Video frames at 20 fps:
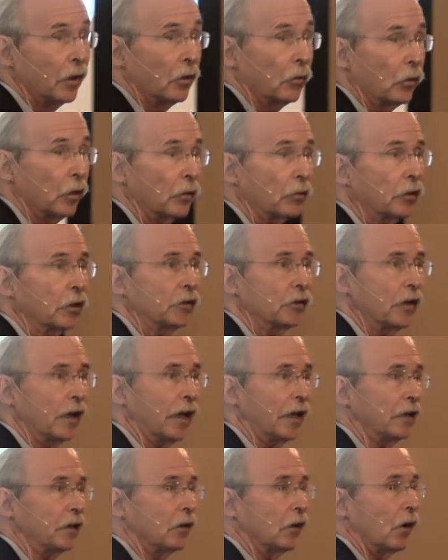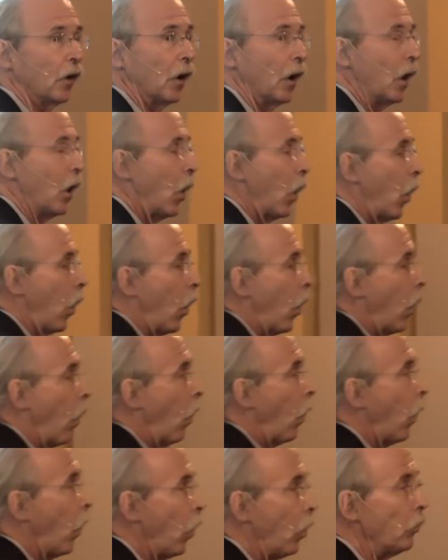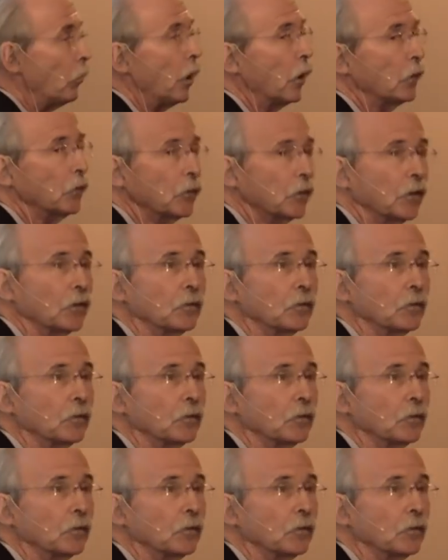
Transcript: would have contained almost